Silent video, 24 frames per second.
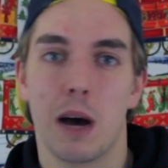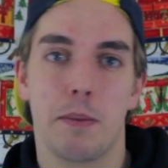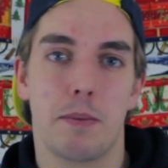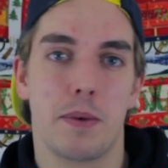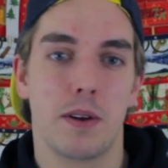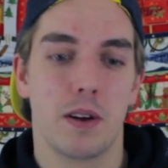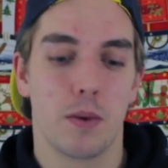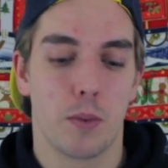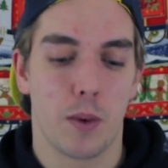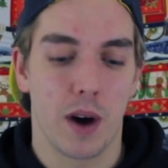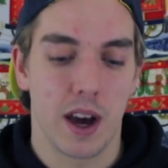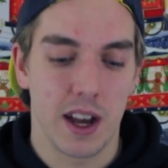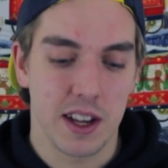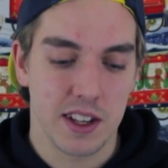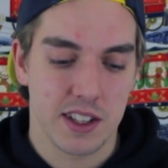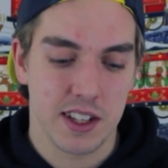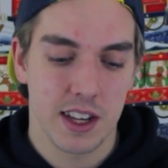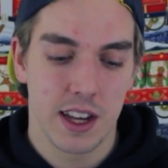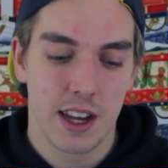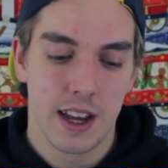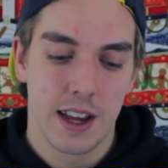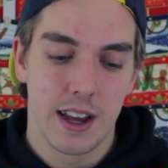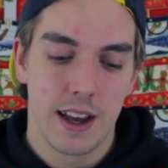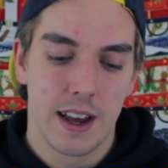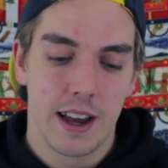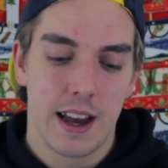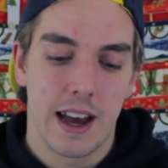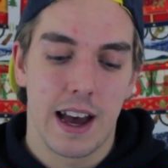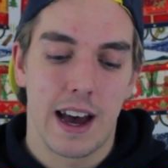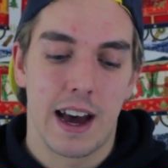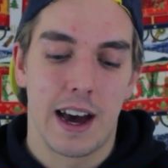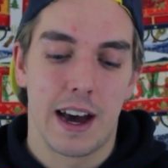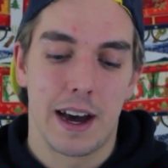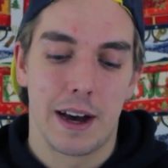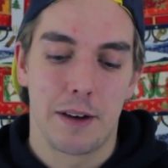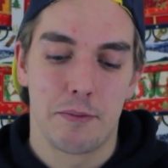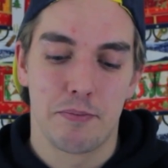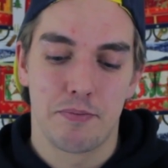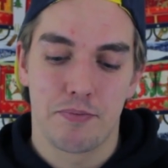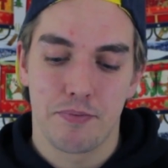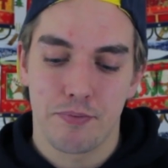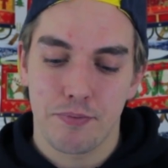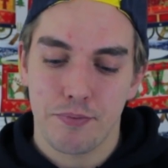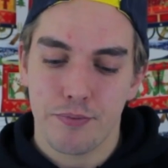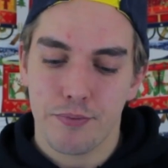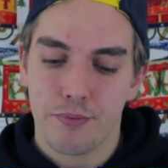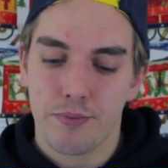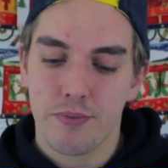up in the weights. And
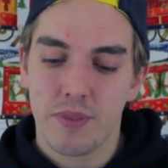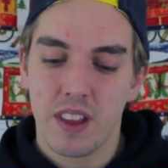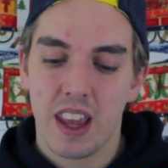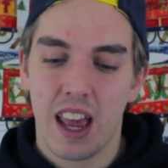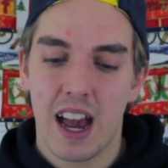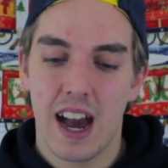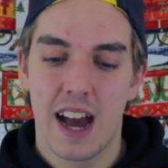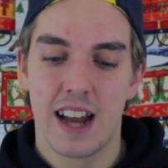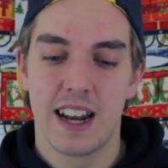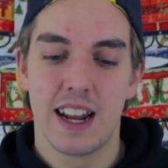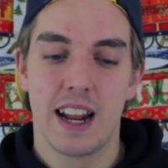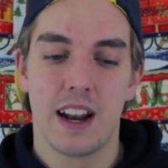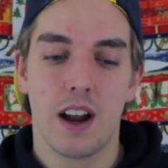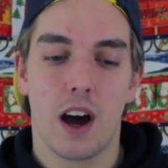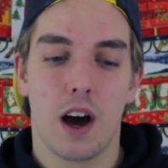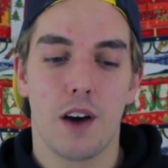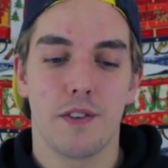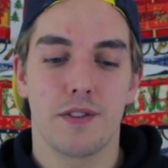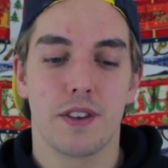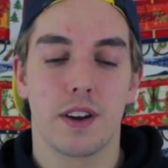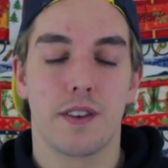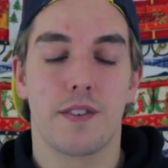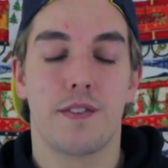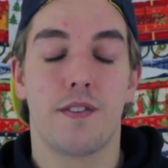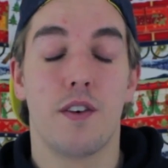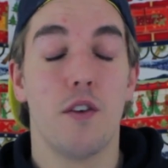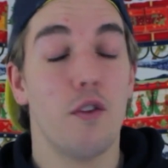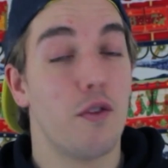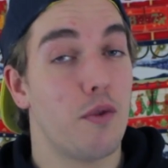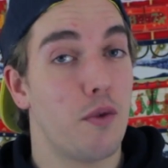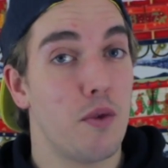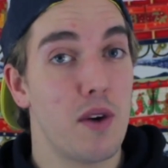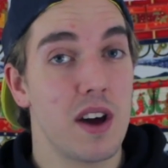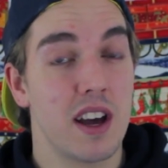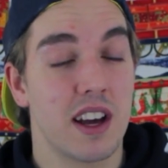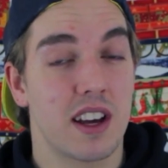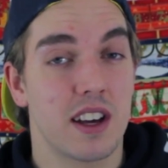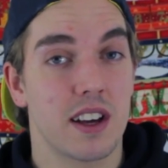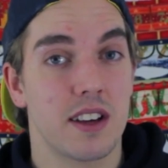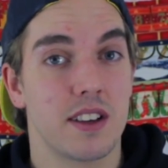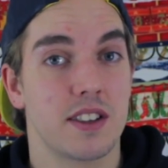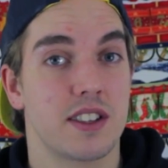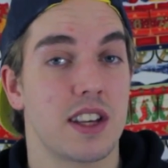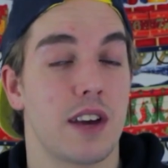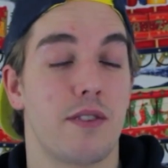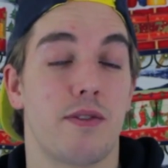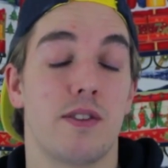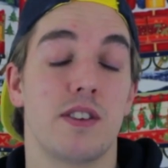then after the 4th week,
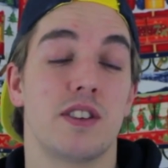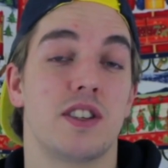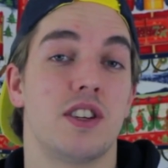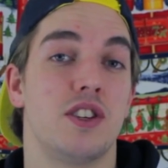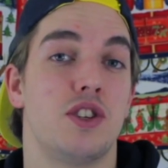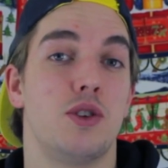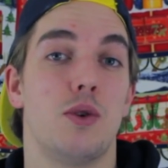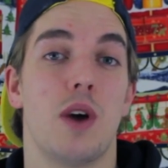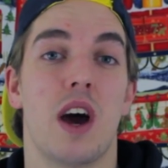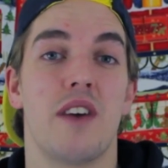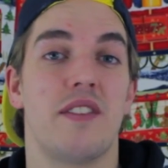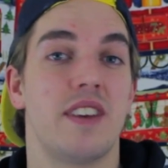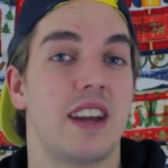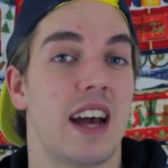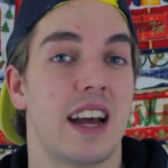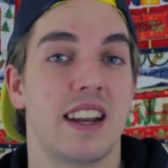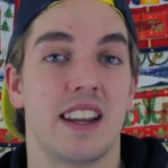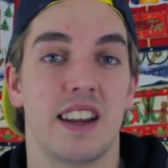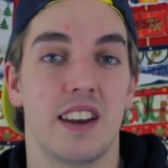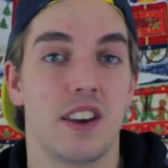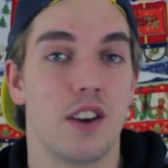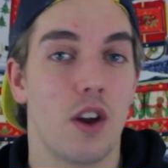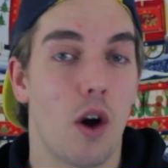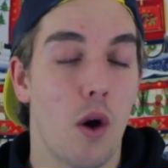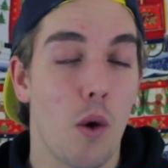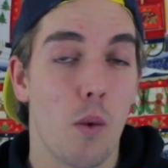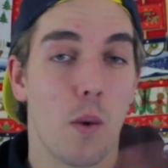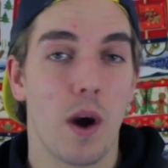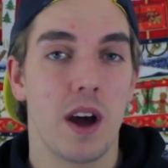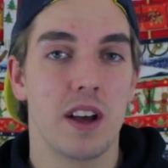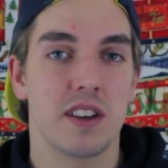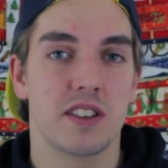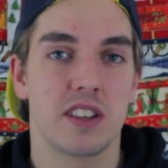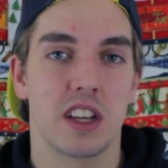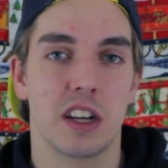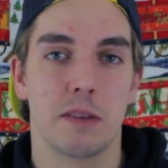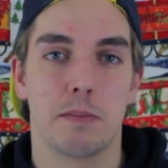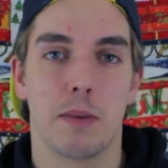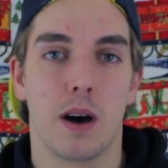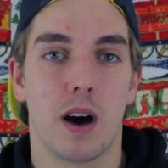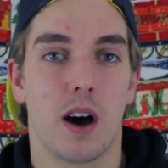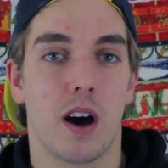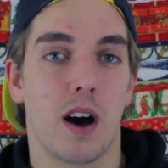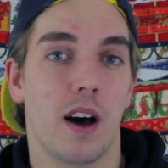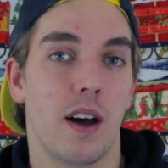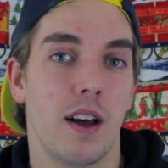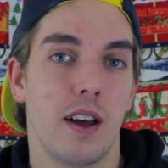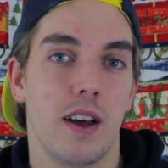say for instance you haven't added no weights to the
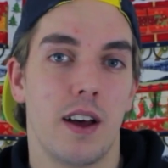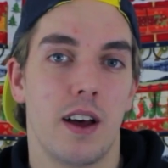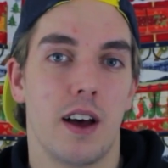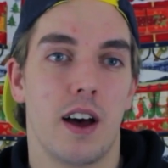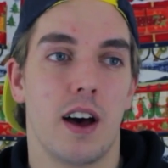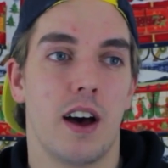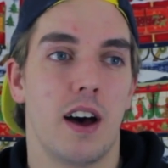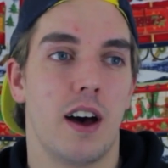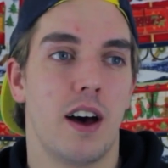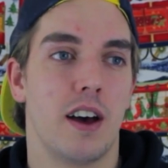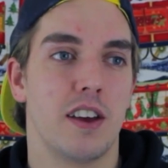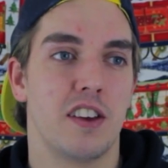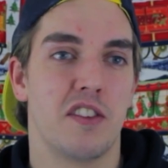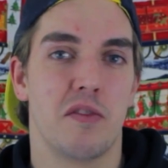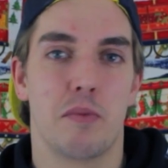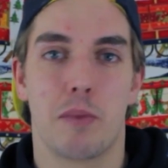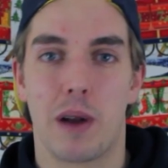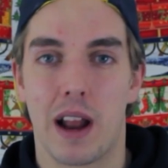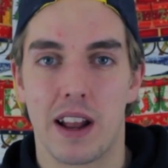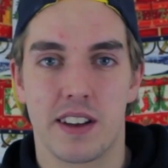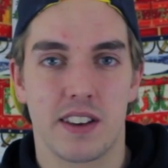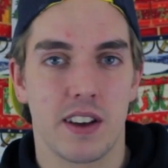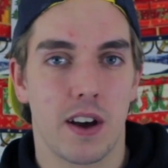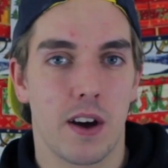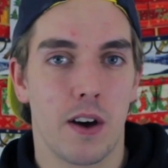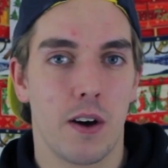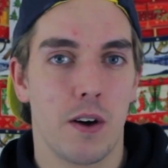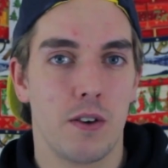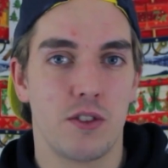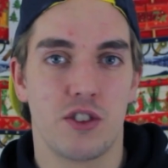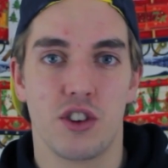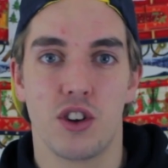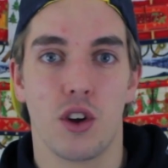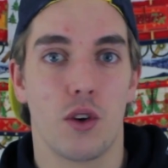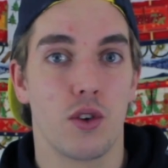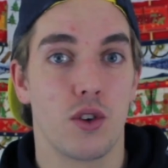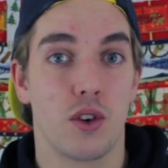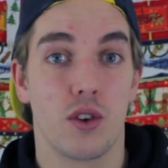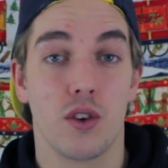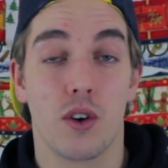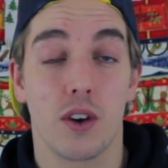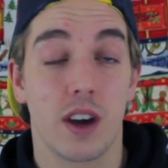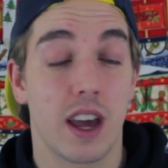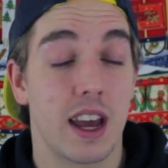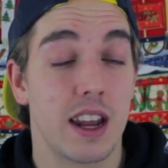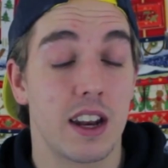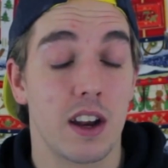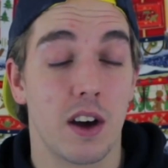bar, you've plateaued, you know, you're
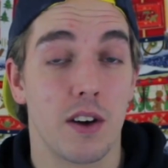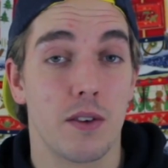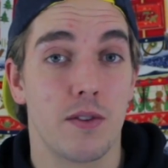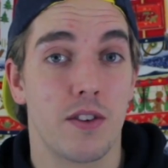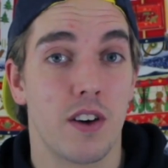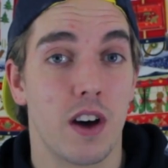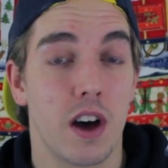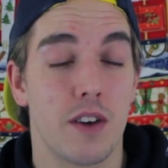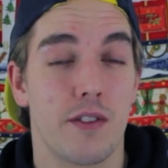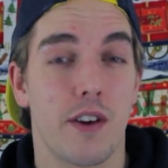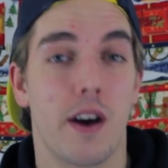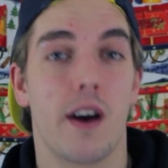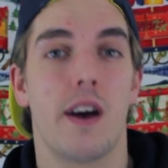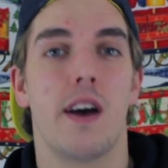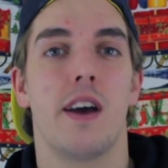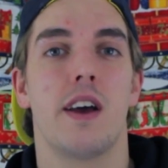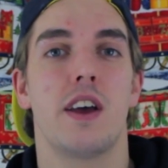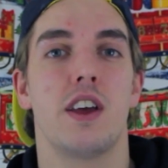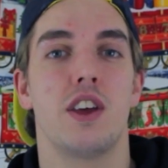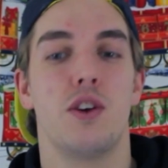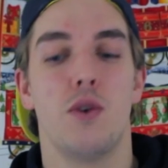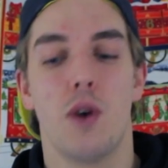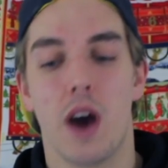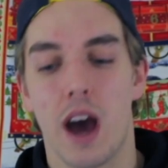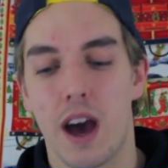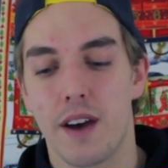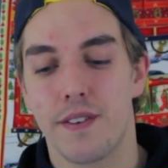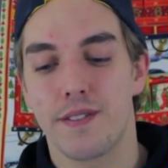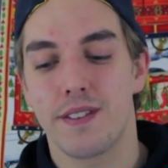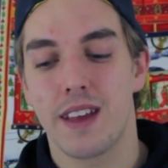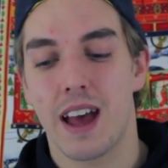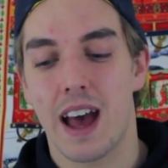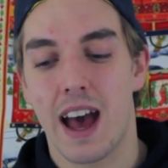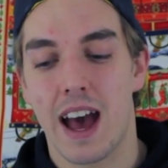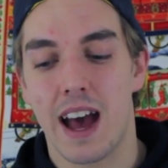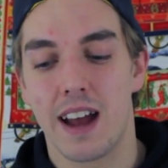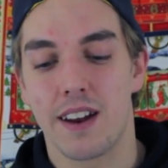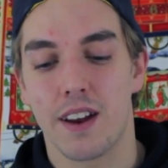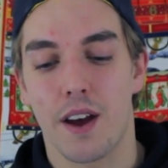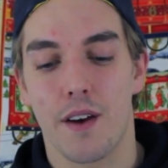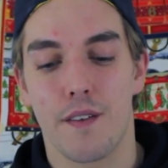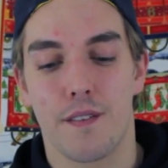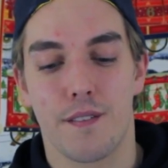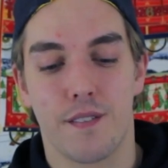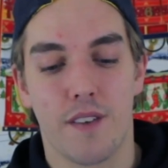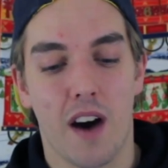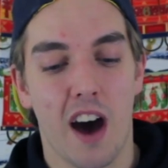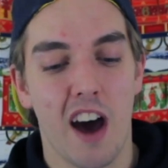not getting no further, you have to add
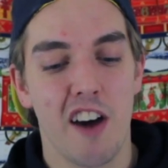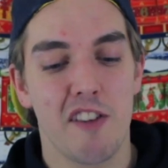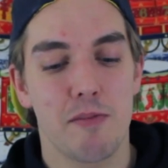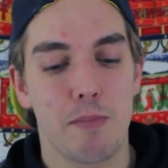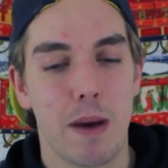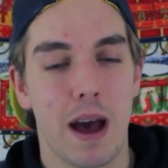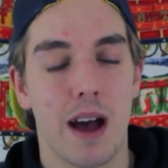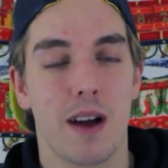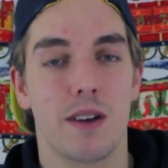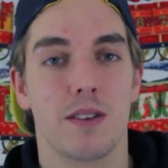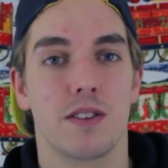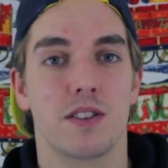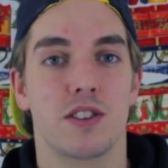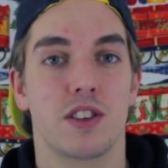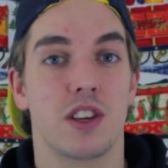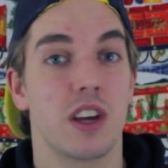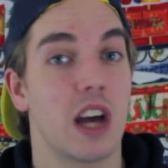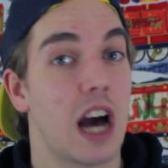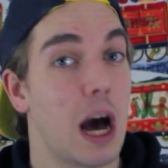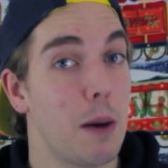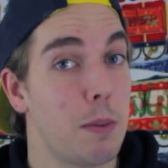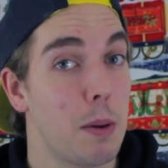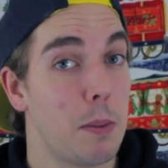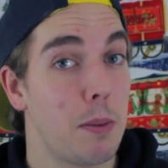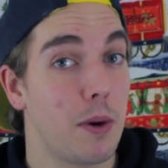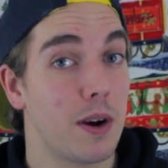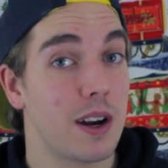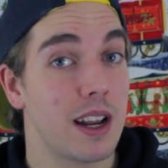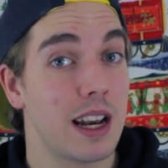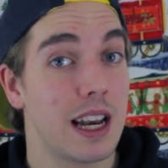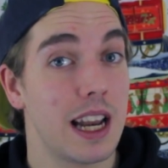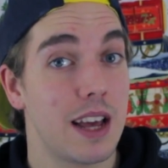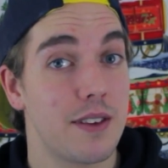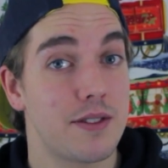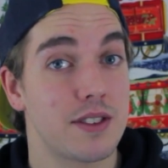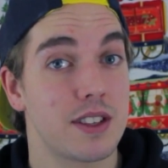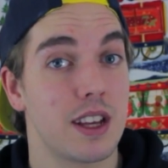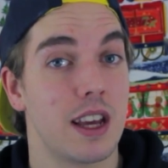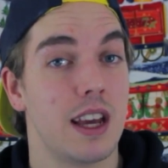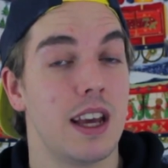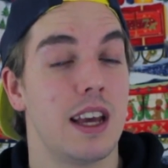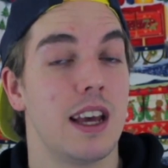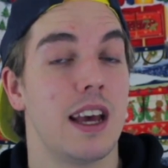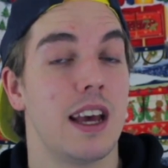5 pounds to your upper body lifts,